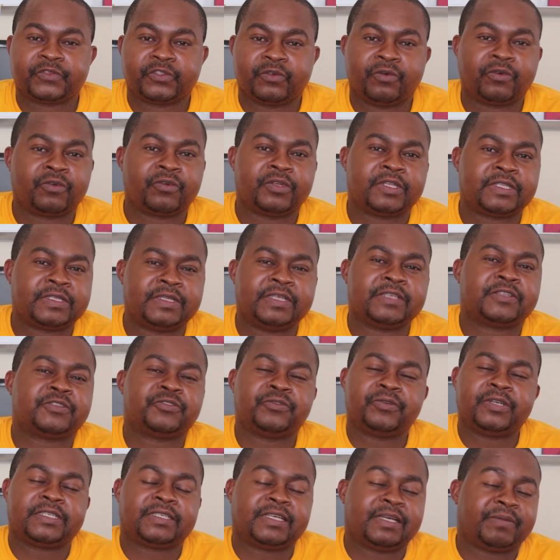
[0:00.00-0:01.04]
or it's the
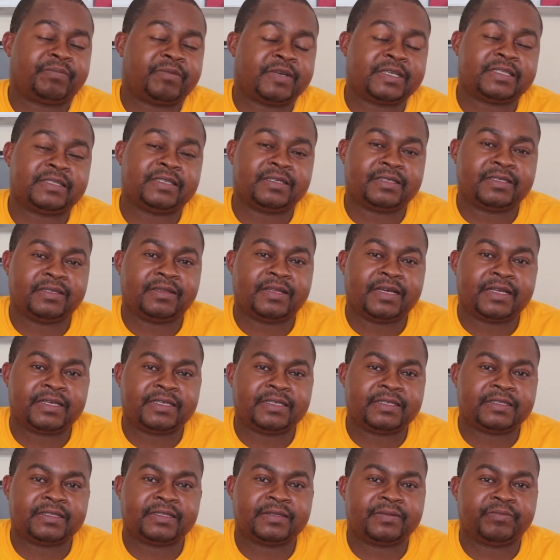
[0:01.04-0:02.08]
storage capacity that
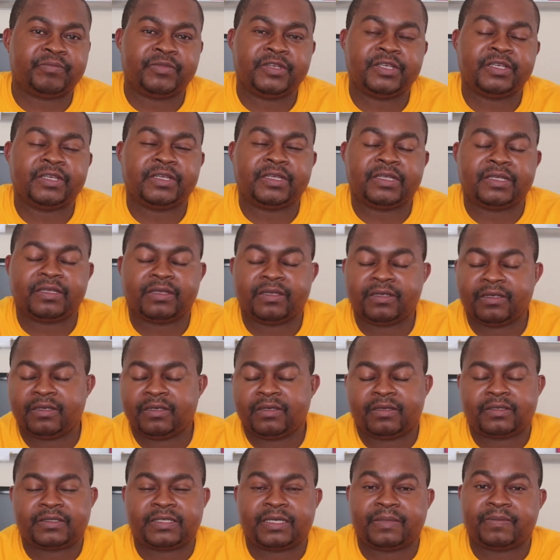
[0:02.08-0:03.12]
is being
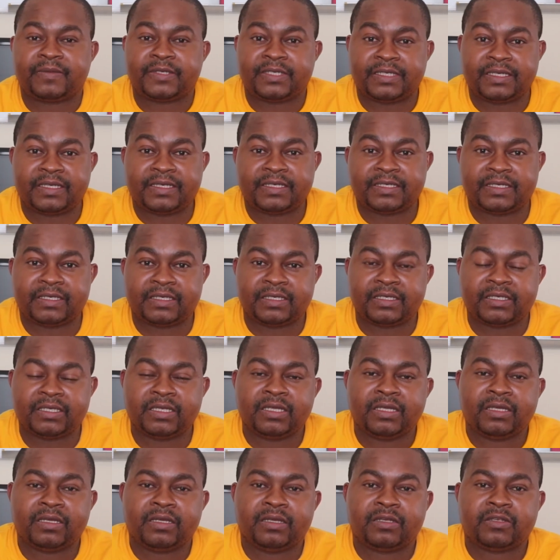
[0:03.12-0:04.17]
subtracted.
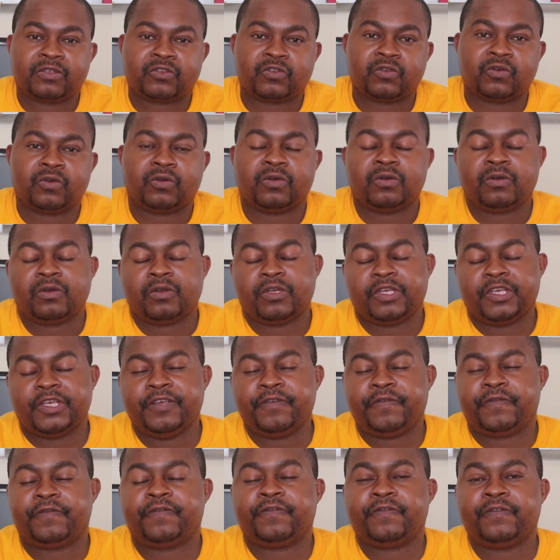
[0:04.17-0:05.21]
So
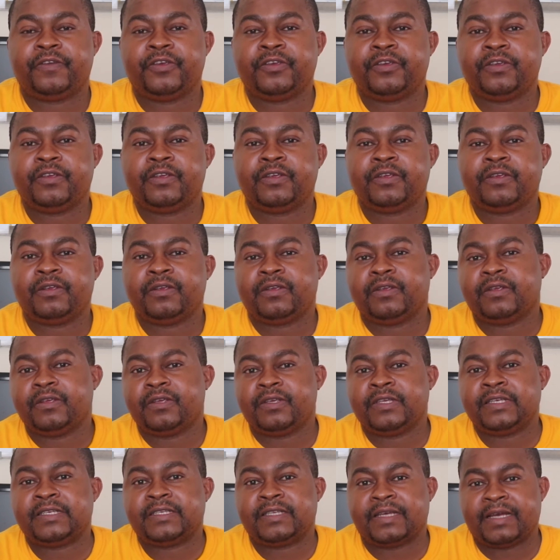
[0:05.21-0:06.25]
if
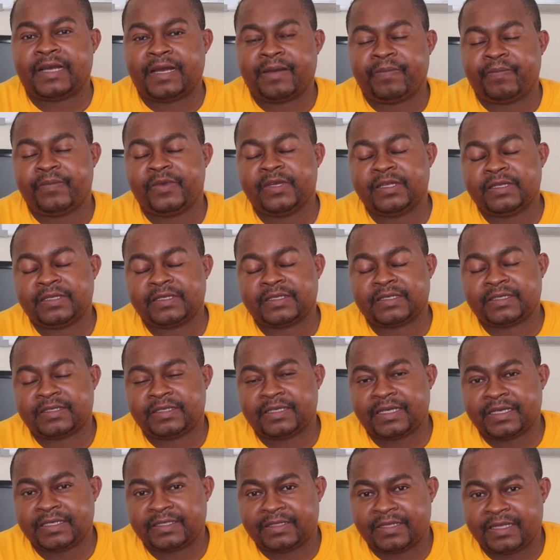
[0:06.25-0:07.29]
it happens
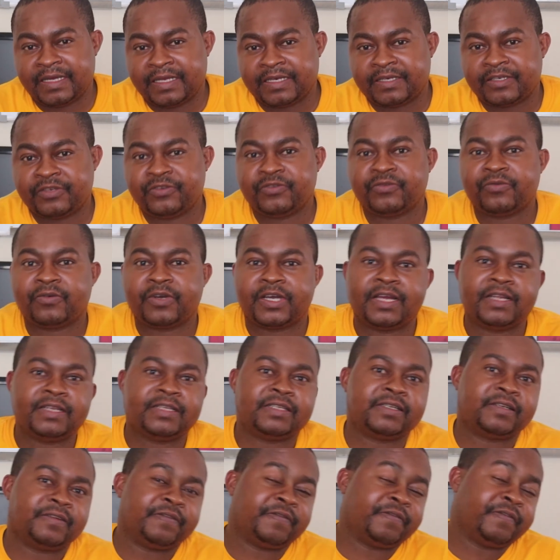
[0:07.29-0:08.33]
such that you can't
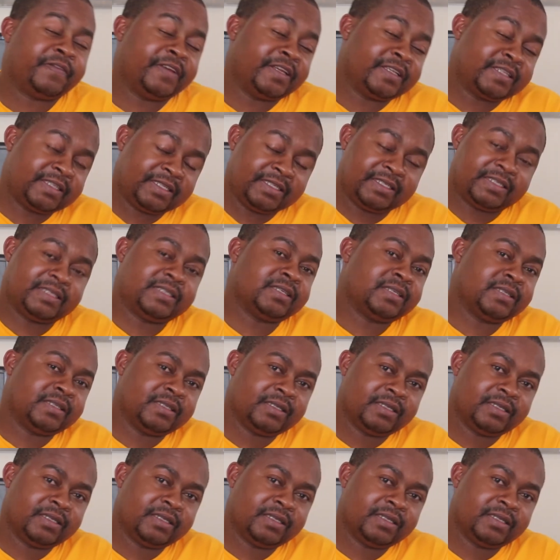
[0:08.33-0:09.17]
reverse it,